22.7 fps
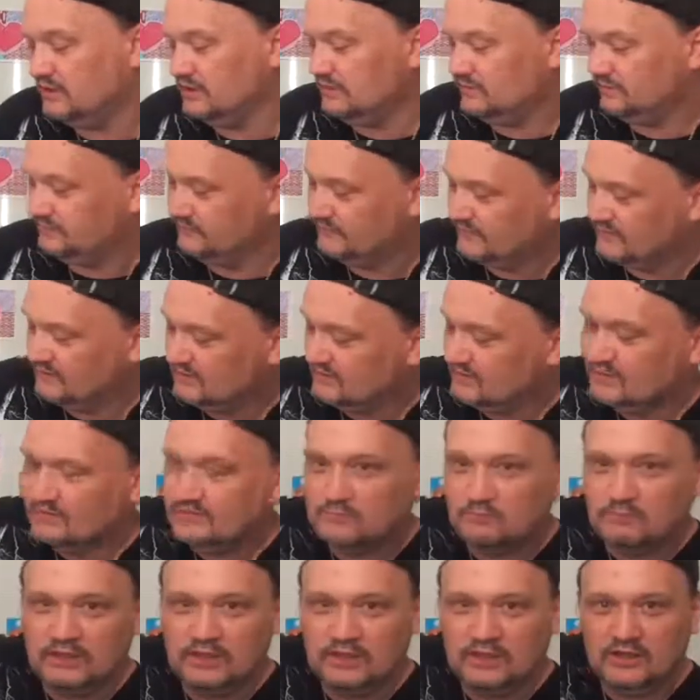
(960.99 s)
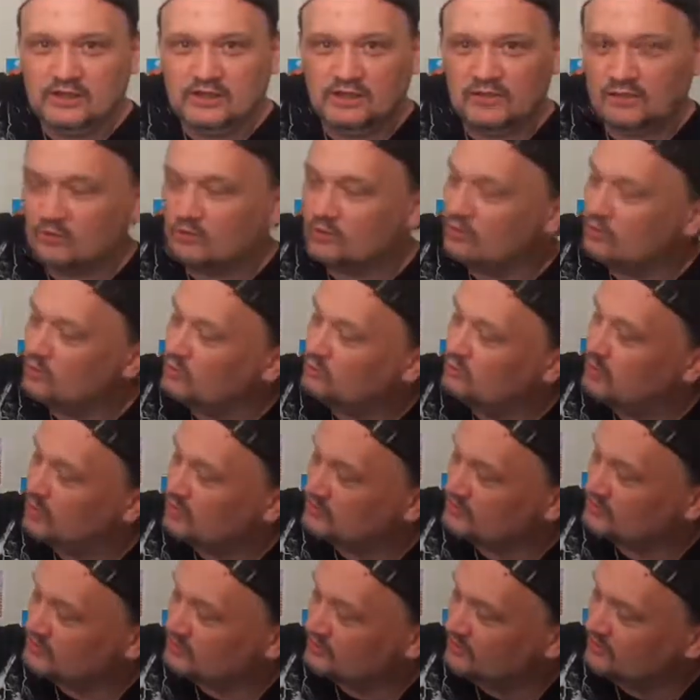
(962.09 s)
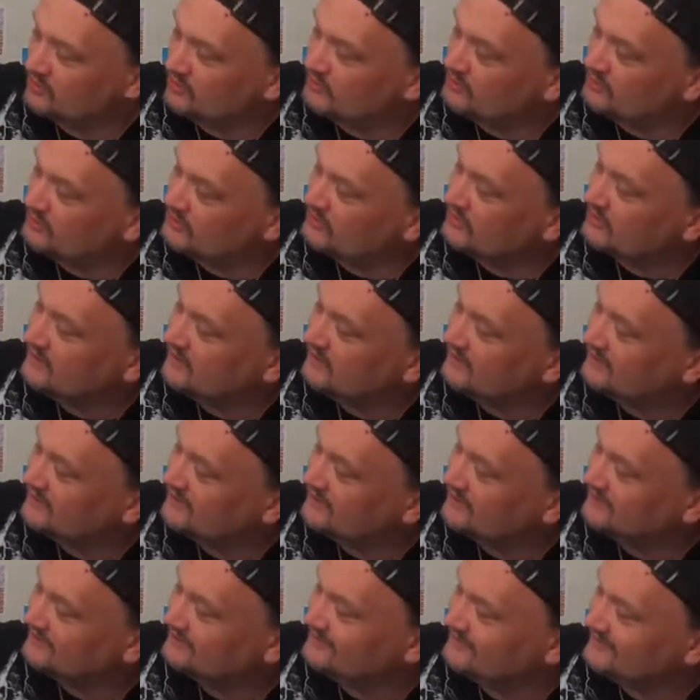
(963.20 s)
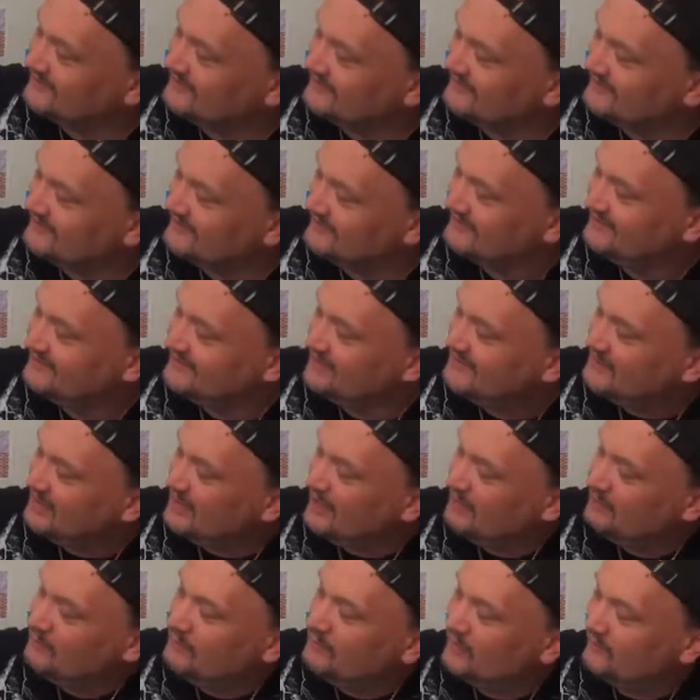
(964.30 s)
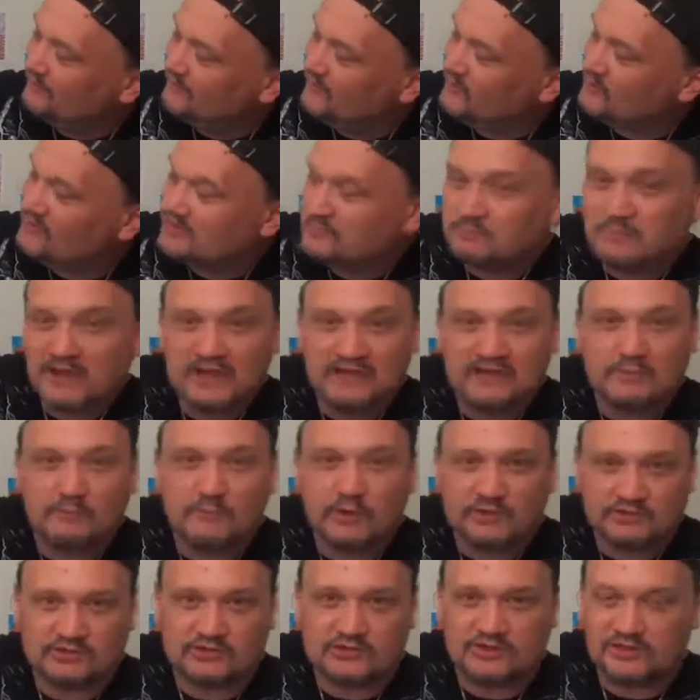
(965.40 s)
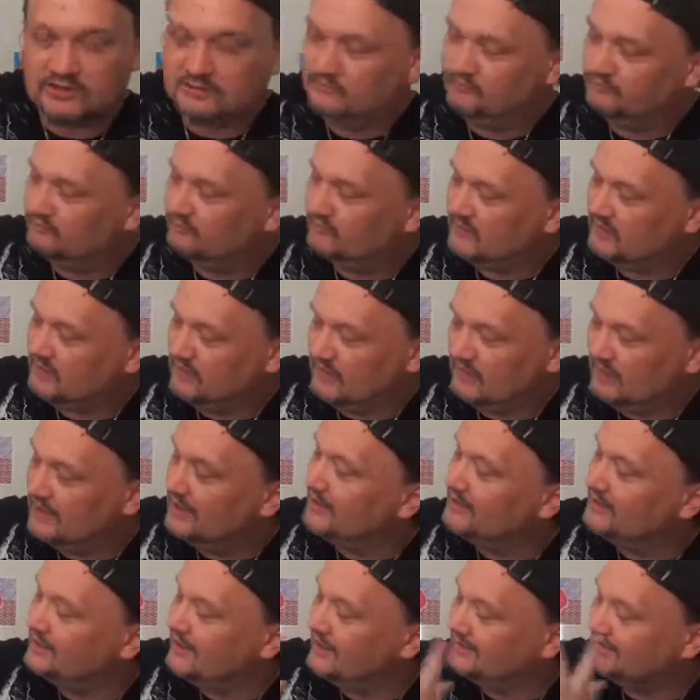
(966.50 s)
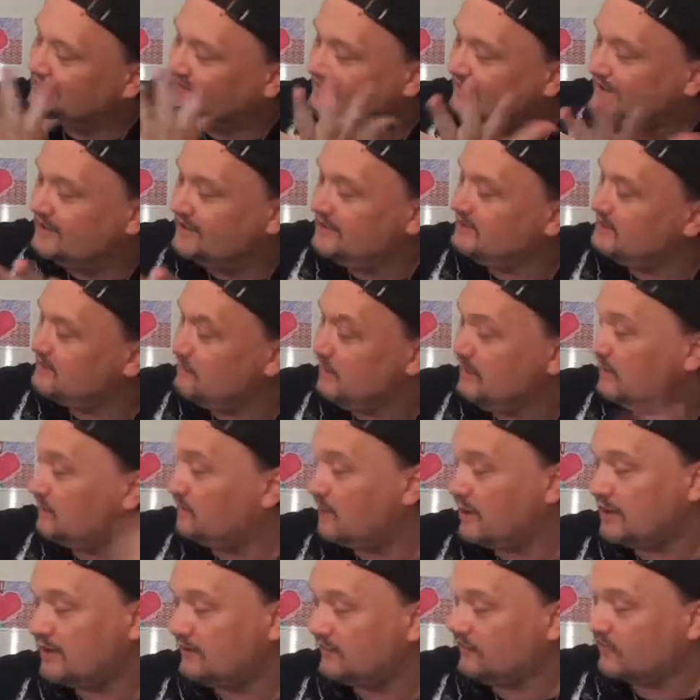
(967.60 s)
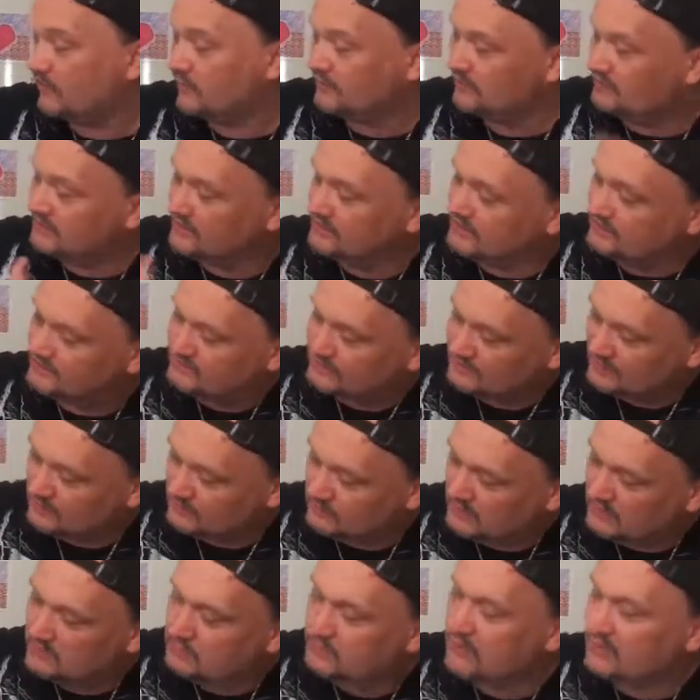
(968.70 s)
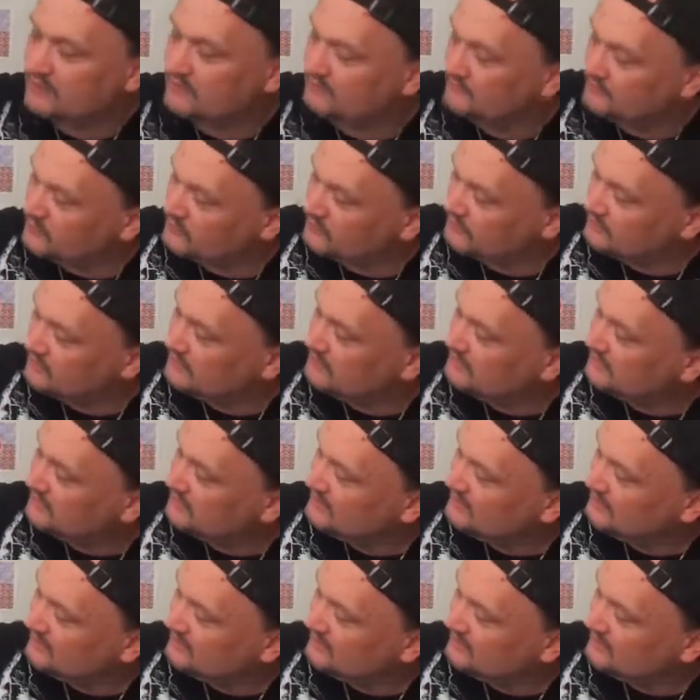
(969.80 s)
Duty. Big old monsters. Yep, look at there. I first made the monster head, and I decided to make a body for it, and then I made a body for it,